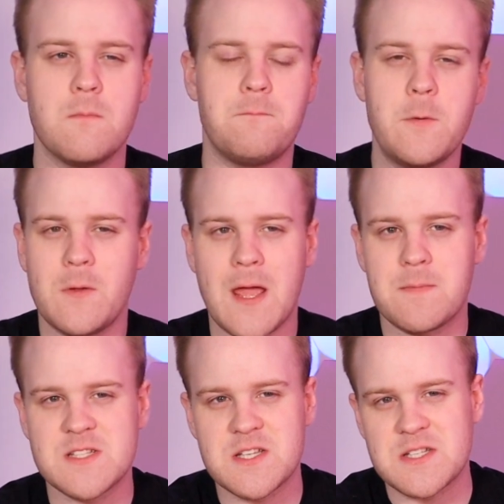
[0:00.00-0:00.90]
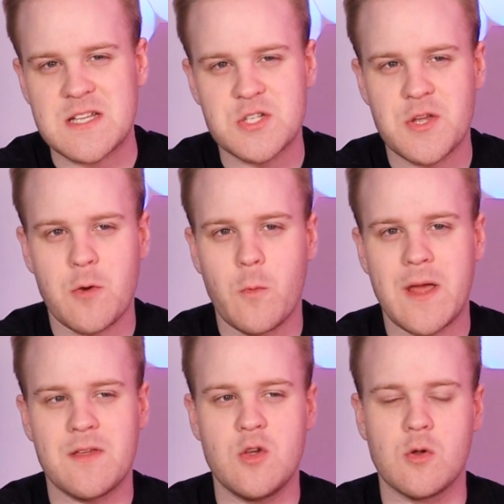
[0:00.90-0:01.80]
Boot Camp is essentially a way
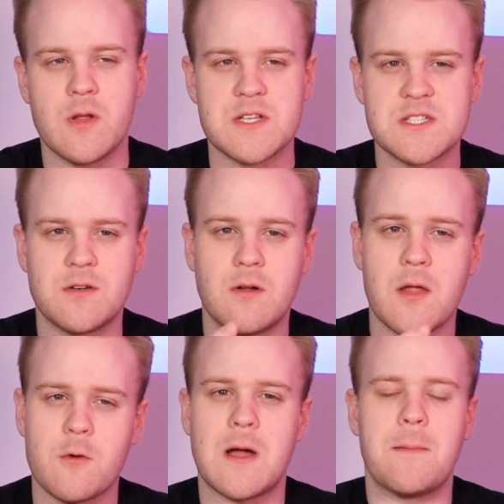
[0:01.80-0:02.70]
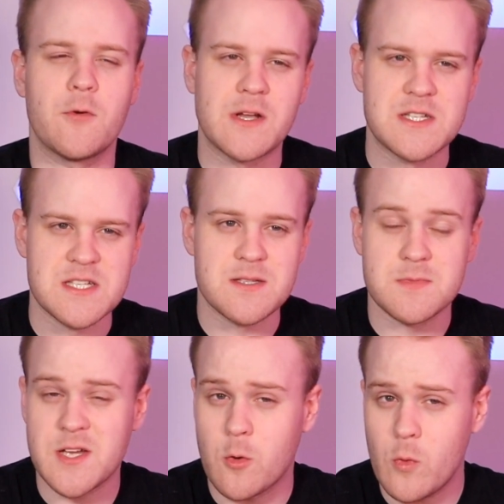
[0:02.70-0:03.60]
that you can install other operating systems
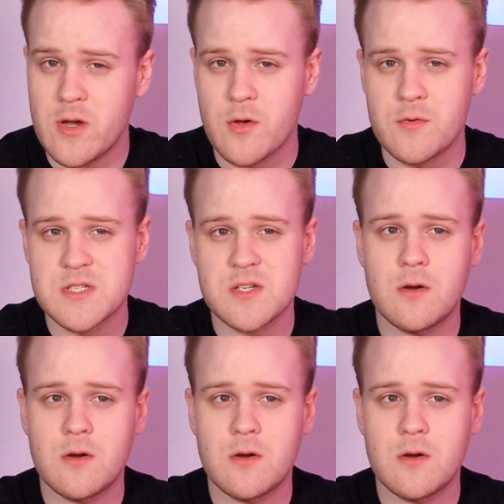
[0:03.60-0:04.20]
like Windows